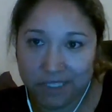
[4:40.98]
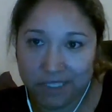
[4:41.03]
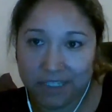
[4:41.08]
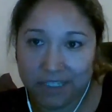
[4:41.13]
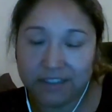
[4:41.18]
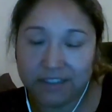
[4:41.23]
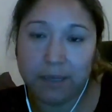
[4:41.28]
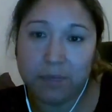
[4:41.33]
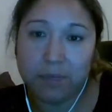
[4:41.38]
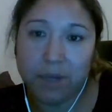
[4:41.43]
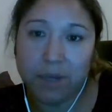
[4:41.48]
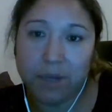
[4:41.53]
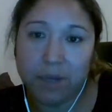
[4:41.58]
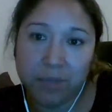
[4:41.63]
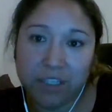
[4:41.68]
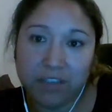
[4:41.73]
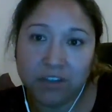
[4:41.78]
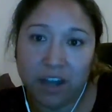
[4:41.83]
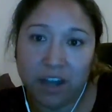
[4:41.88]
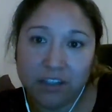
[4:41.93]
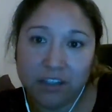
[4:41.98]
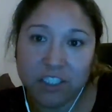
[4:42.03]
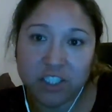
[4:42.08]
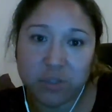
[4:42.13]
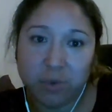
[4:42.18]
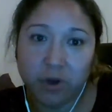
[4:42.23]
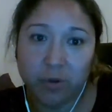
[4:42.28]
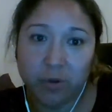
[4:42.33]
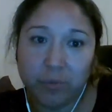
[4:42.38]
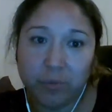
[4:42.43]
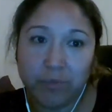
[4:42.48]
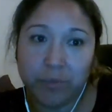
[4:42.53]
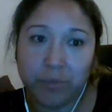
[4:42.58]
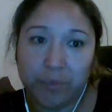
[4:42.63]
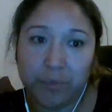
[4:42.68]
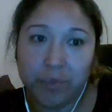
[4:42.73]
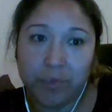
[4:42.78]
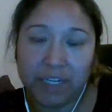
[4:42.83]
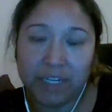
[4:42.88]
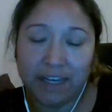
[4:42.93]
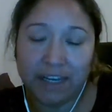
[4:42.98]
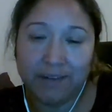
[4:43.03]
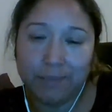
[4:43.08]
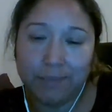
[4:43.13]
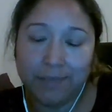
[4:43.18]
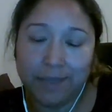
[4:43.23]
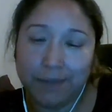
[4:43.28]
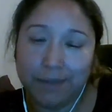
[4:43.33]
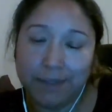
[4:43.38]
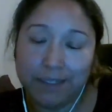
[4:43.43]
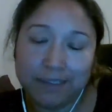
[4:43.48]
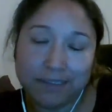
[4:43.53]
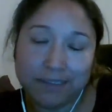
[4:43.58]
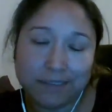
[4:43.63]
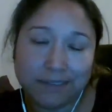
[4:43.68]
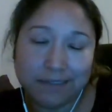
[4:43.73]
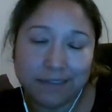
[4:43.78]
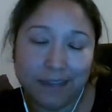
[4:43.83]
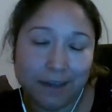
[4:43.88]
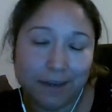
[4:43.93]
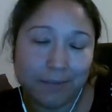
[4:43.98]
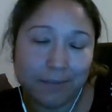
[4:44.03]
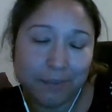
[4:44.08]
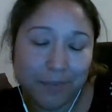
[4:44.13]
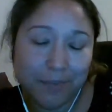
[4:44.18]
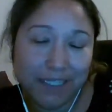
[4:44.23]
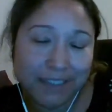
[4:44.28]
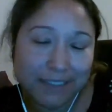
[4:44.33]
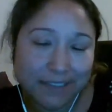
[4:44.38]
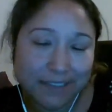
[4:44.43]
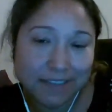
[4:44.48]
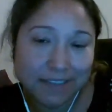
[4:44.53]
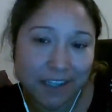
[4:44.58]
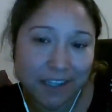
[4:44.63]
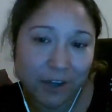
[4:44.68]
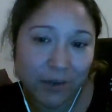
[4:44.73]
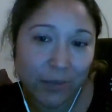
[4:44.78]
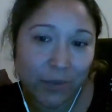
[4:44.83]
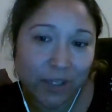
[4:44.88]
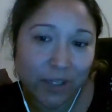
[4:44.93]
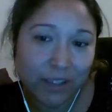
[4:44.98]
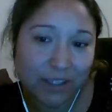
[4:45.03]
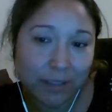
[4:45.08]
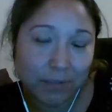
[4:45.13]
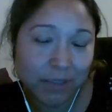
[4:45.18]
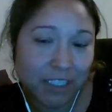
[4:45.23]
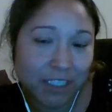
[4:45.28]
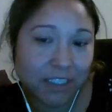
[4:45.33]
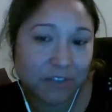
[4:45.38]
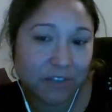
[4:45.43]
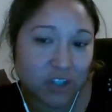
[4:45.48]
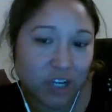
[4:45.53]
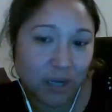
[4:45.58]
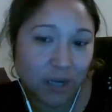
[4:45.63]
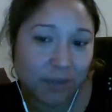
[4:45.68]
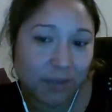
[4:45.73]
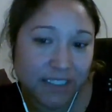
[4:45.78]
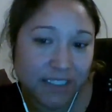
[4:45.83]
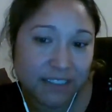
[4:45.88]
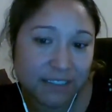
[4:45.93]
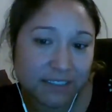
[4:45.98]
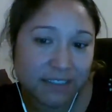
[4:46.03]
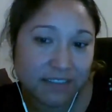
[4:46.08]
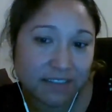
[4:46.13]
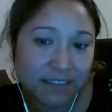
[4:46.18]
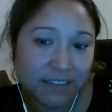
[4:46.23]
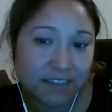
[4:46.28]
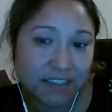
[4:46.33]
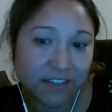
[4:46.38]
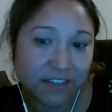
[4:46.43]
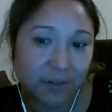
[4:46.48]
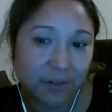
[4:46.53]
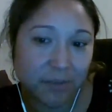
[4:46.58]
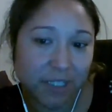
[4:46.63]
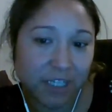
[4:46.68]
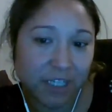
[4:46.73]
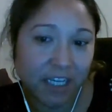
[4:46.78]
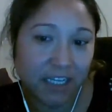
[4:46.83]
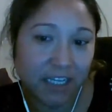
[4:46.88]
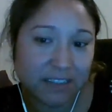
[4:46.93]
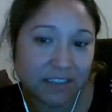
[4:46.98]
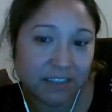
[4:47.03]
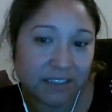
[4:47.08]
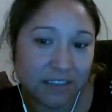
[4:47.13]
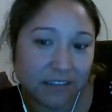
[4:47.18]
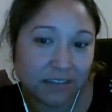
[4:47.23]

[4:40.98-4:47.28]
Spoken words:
they might be knowledgeable, but maybe it's not based on what they believe trauma is, because everybody has